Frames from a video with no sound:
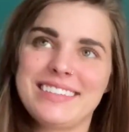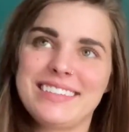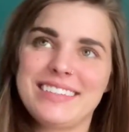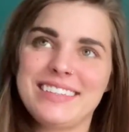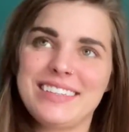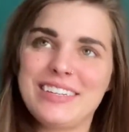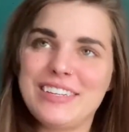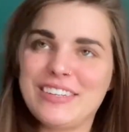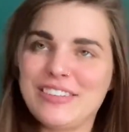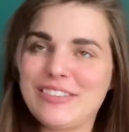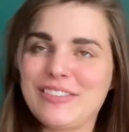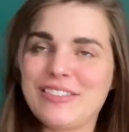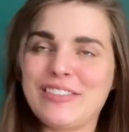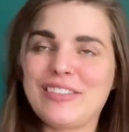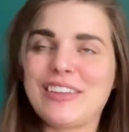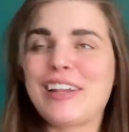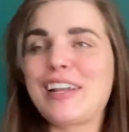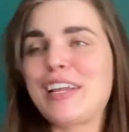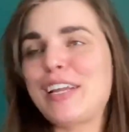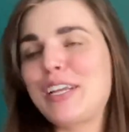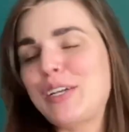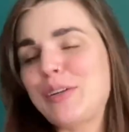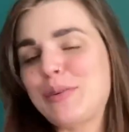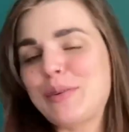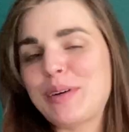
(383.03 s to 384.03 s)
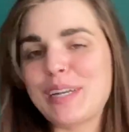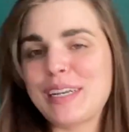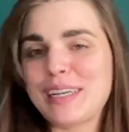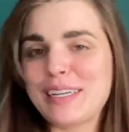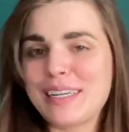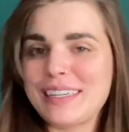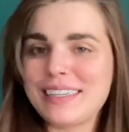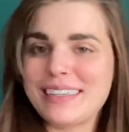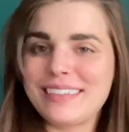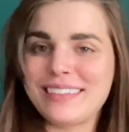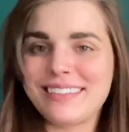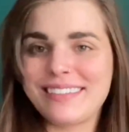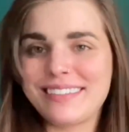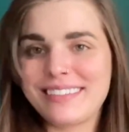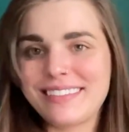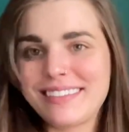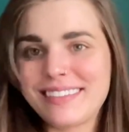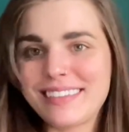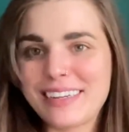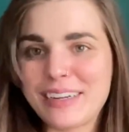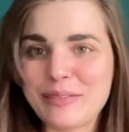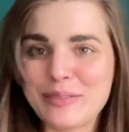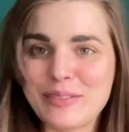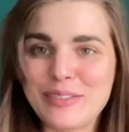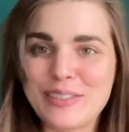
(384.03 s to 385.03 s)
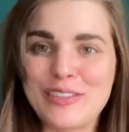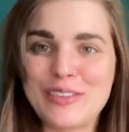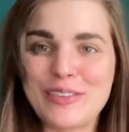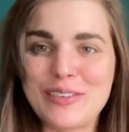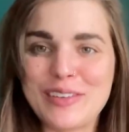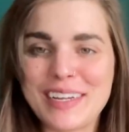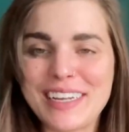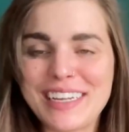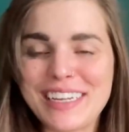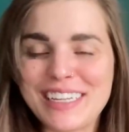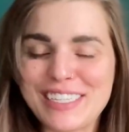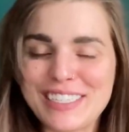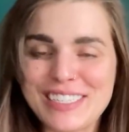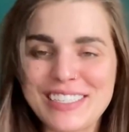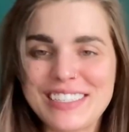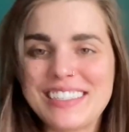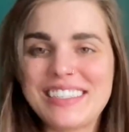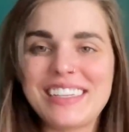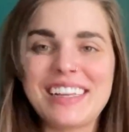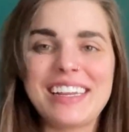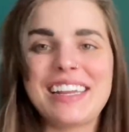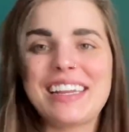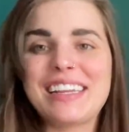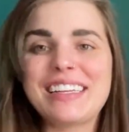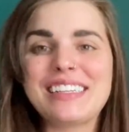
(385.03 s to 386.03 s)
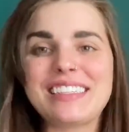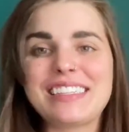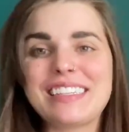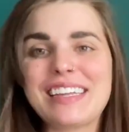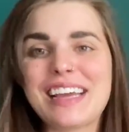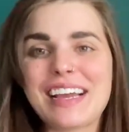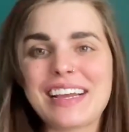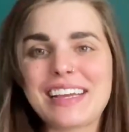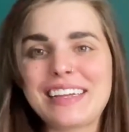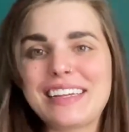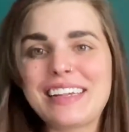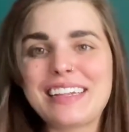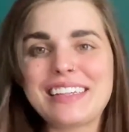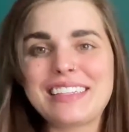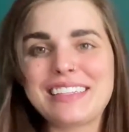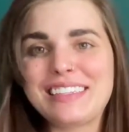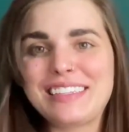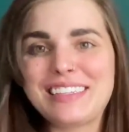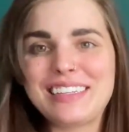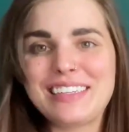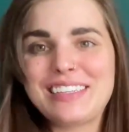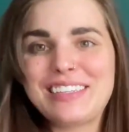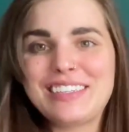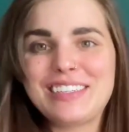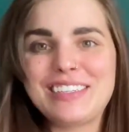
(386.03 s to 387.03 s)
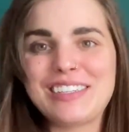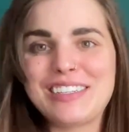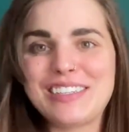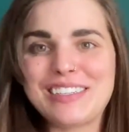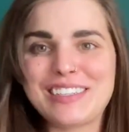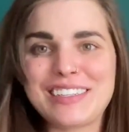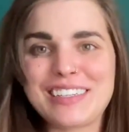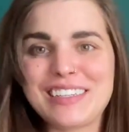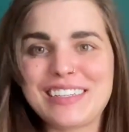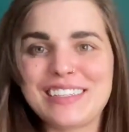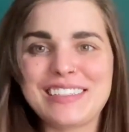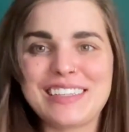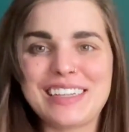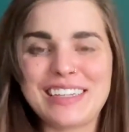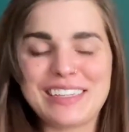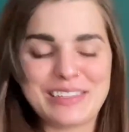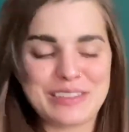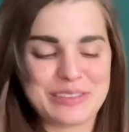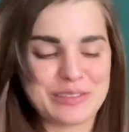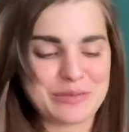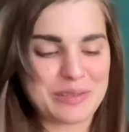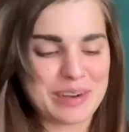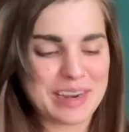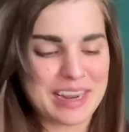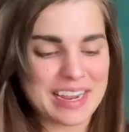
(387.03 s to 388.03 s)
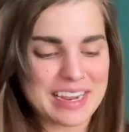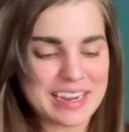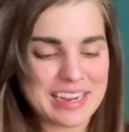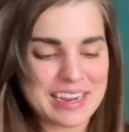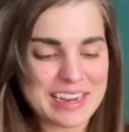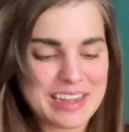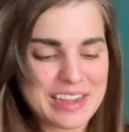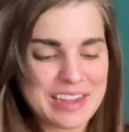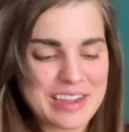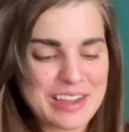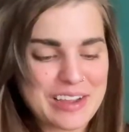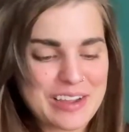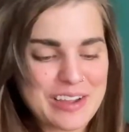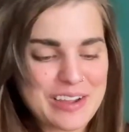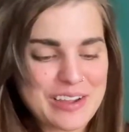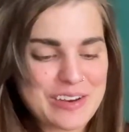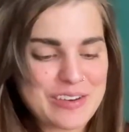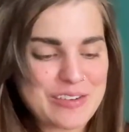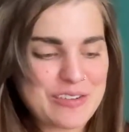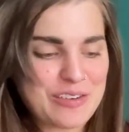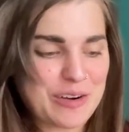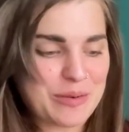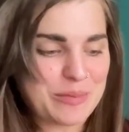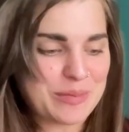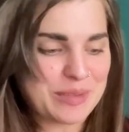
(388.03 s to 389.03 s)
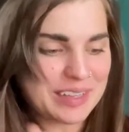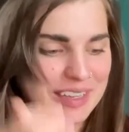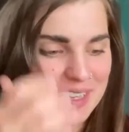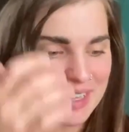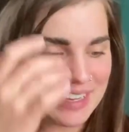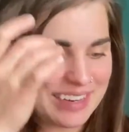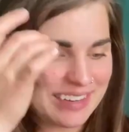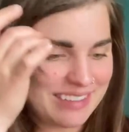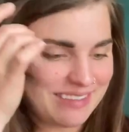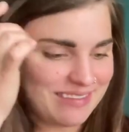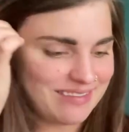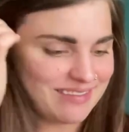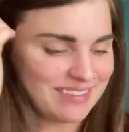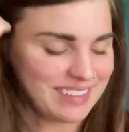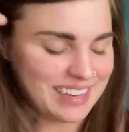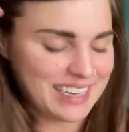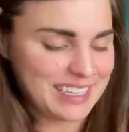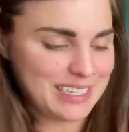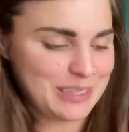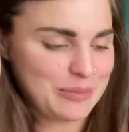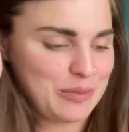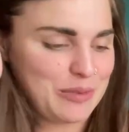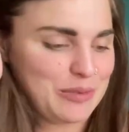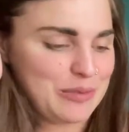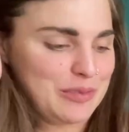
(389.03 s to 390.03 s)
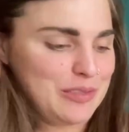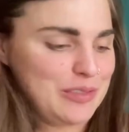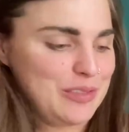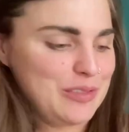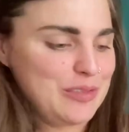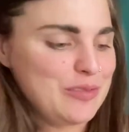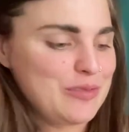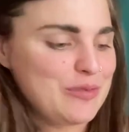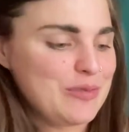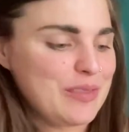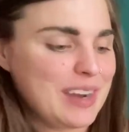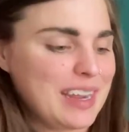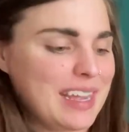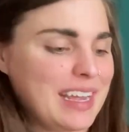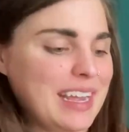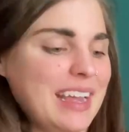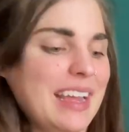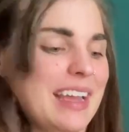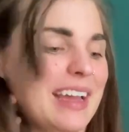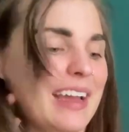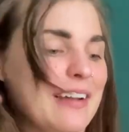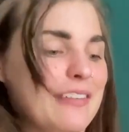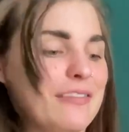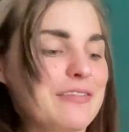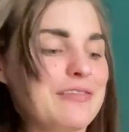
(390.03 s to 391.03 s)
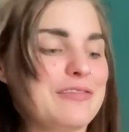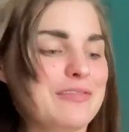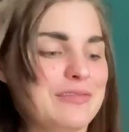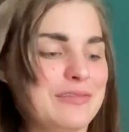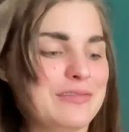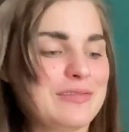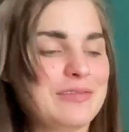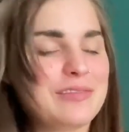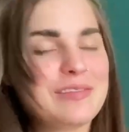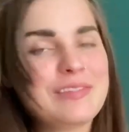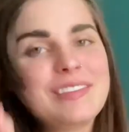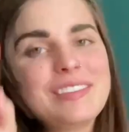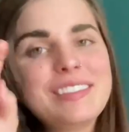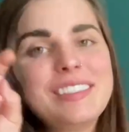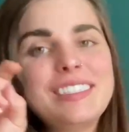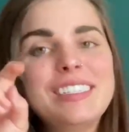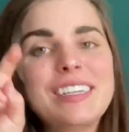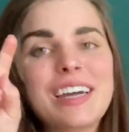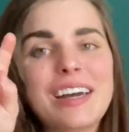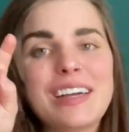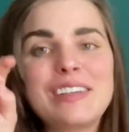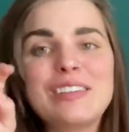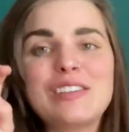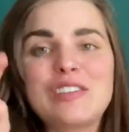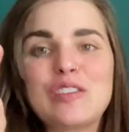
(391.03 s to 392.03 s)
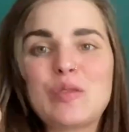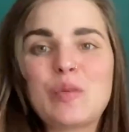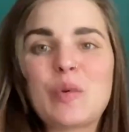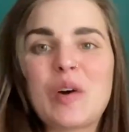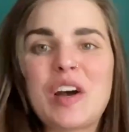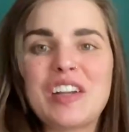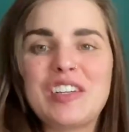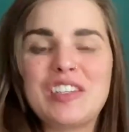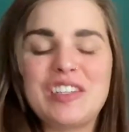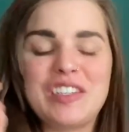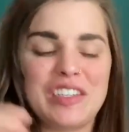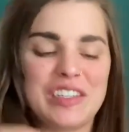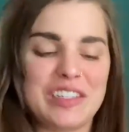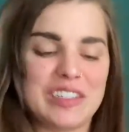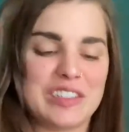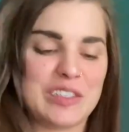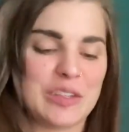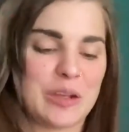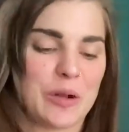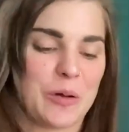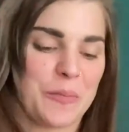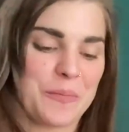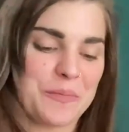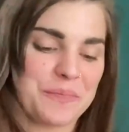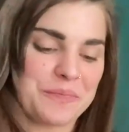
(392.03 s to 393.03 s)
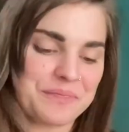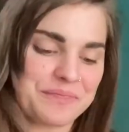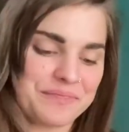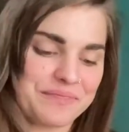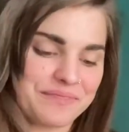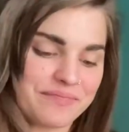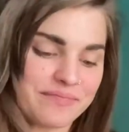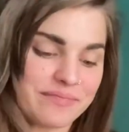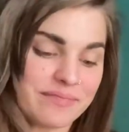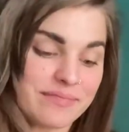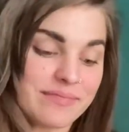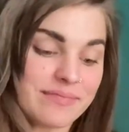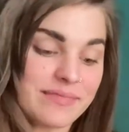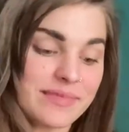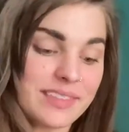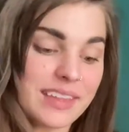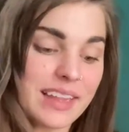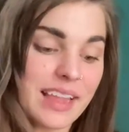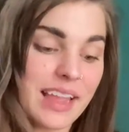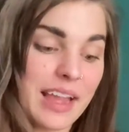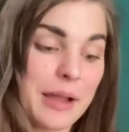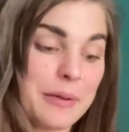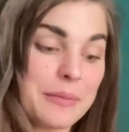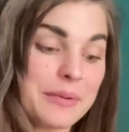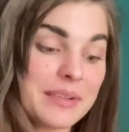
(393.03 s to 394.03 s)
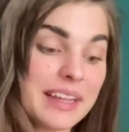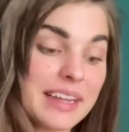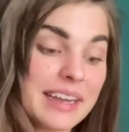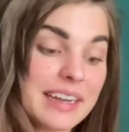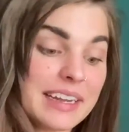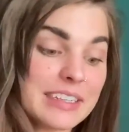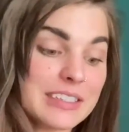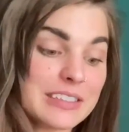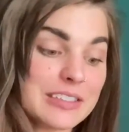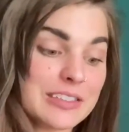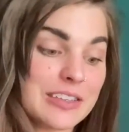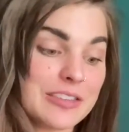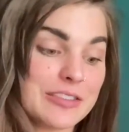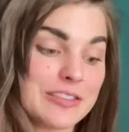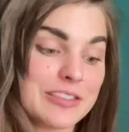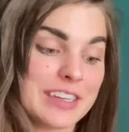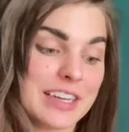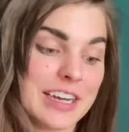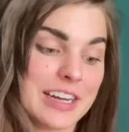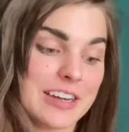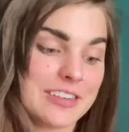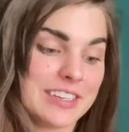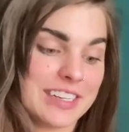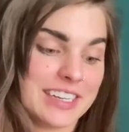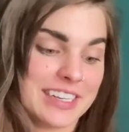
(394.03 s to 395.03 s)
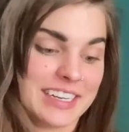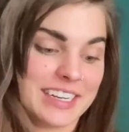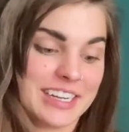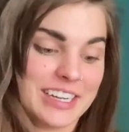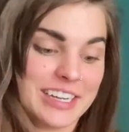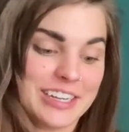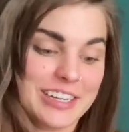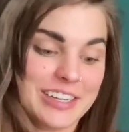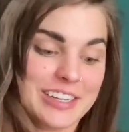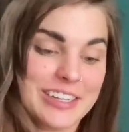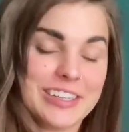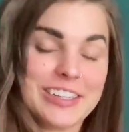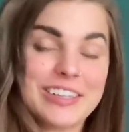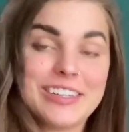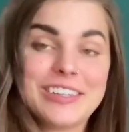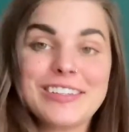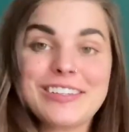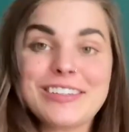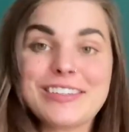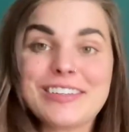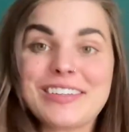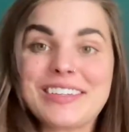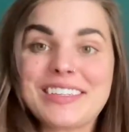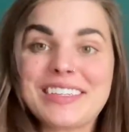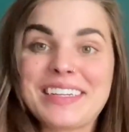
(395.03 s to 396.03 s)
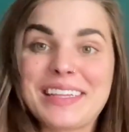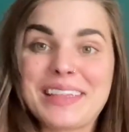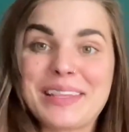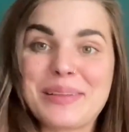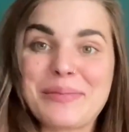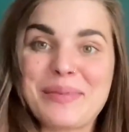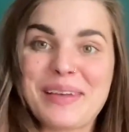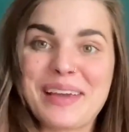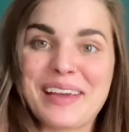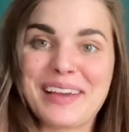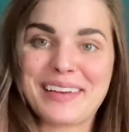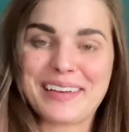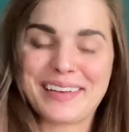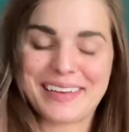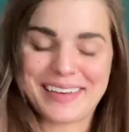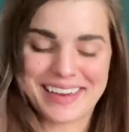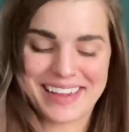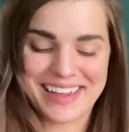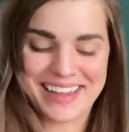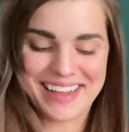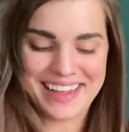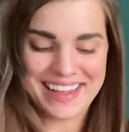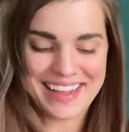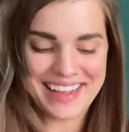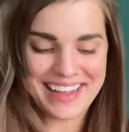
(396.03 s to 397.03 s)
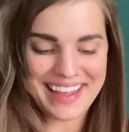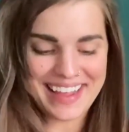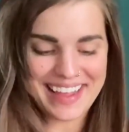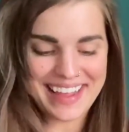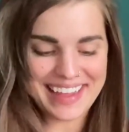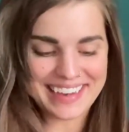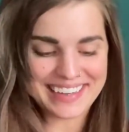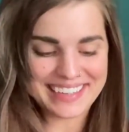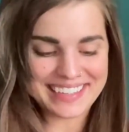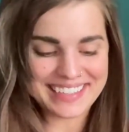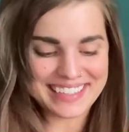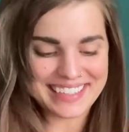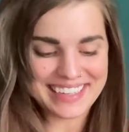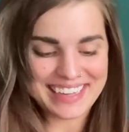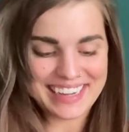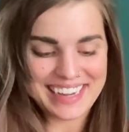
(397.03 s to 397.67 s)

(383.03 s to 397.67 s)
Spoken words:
you know, thought I knew what I was doing and just did it in stockinette stitch, just because that's what I normally, I suppose, do when I have done swatches. So I'm glad I slowed down and looked at the pattern. And